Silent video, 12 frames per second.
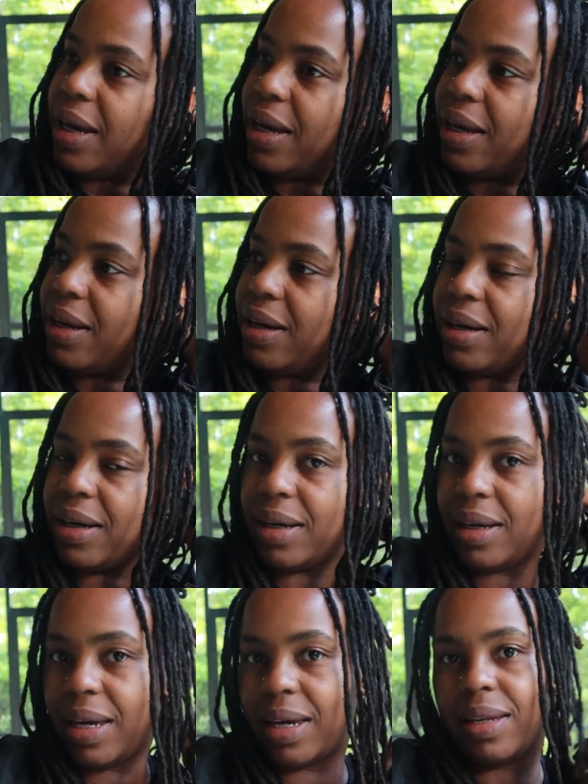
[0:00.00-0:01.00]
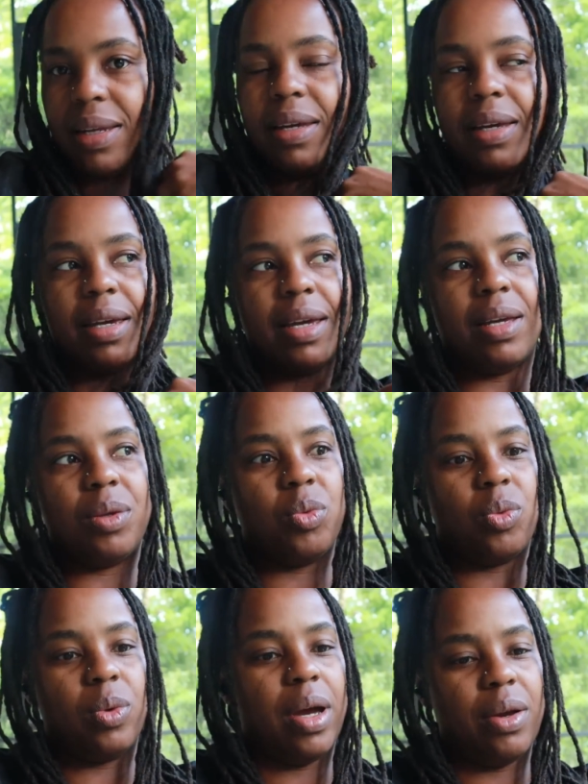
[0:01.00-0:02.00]
And
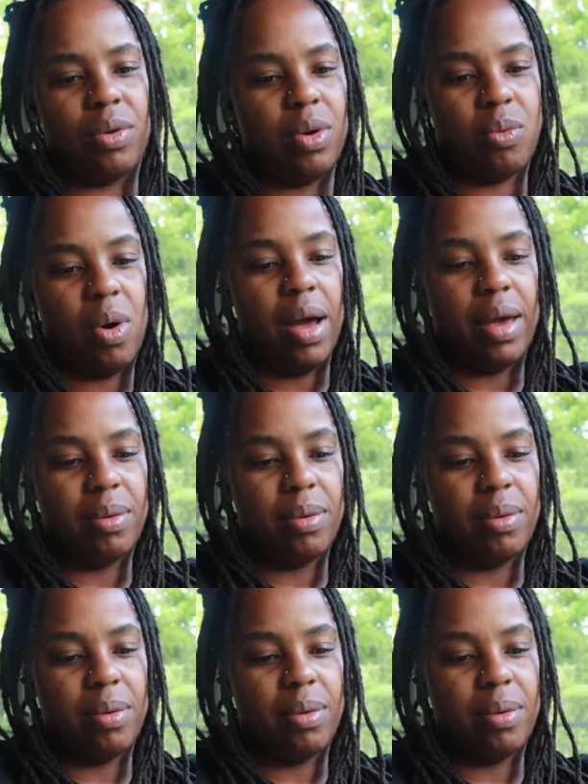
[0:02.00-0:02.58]
I don't know why,